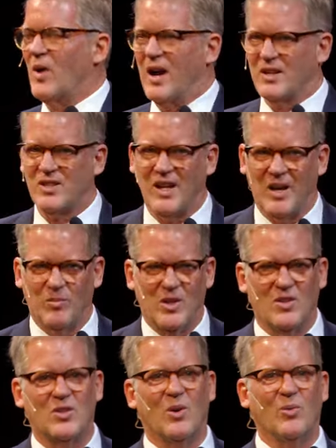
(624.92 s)
rocks at
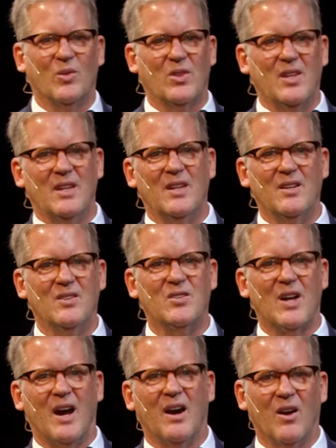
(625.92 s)
me. So
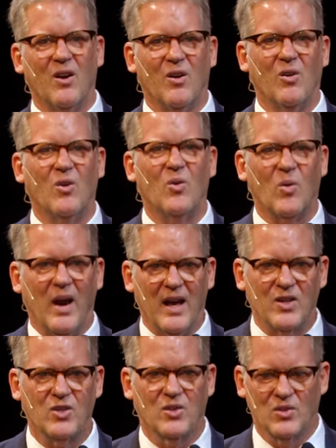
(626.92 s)
these are
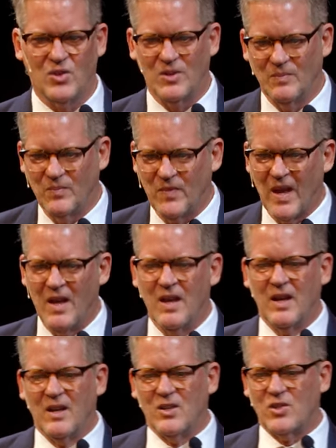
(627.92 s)
crashes.
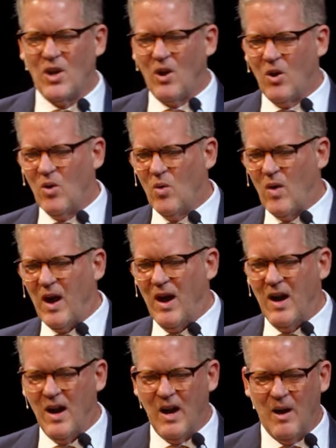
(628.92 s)
So a
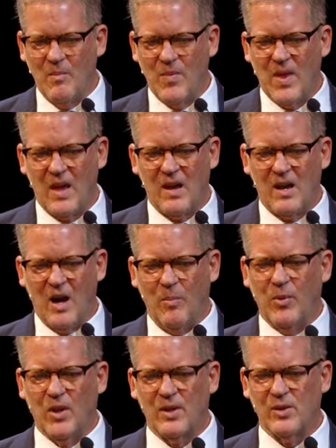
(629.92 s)
um,
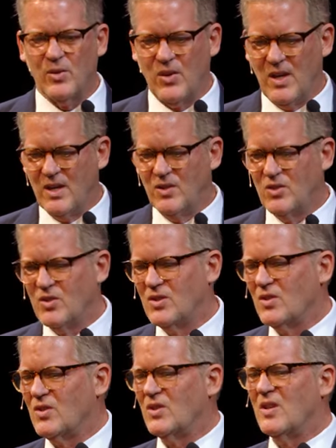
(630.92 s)
couple other things
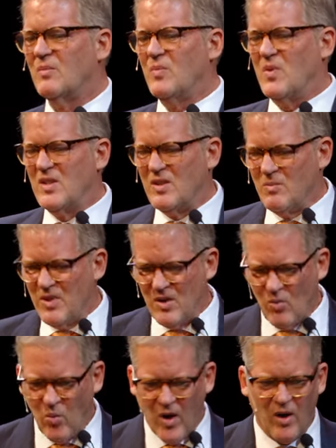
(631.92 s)
just to, to be
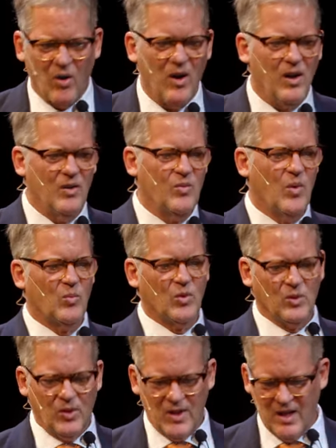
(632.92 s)
aware of when
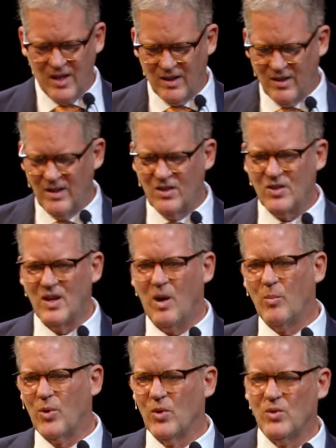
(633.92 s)
we're looking at these
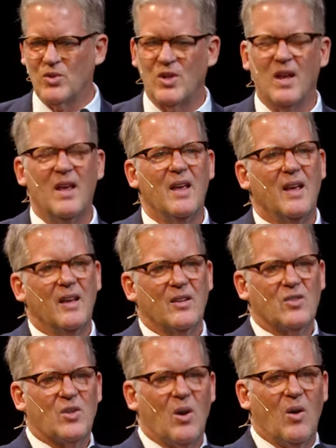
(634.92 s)
numbers.
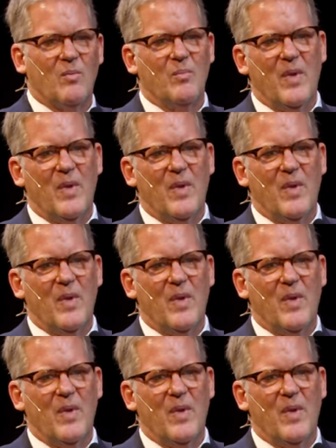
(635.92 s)
So